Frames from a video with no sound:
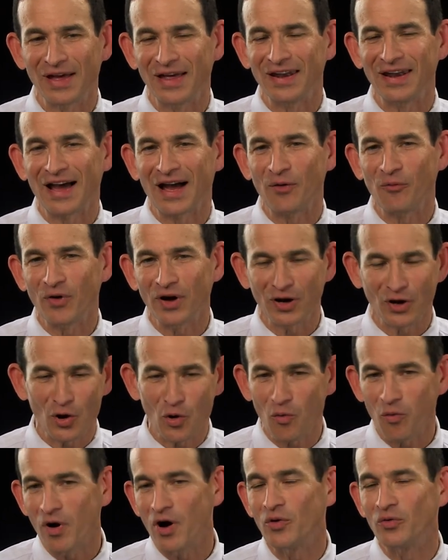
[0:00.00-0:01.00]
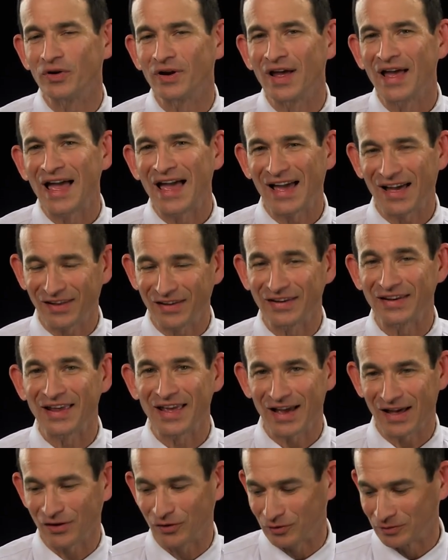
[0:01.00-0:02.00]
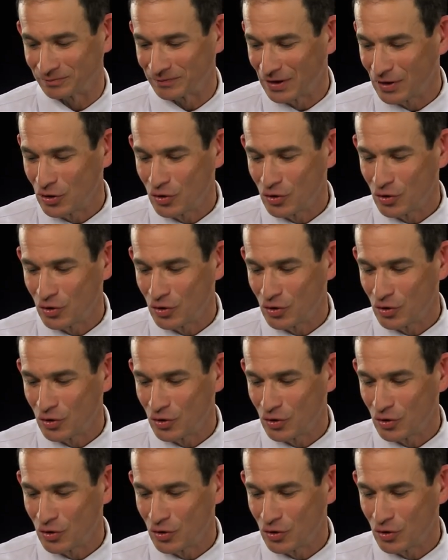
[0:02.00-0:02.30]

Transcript: and I want to quote Helen Keller,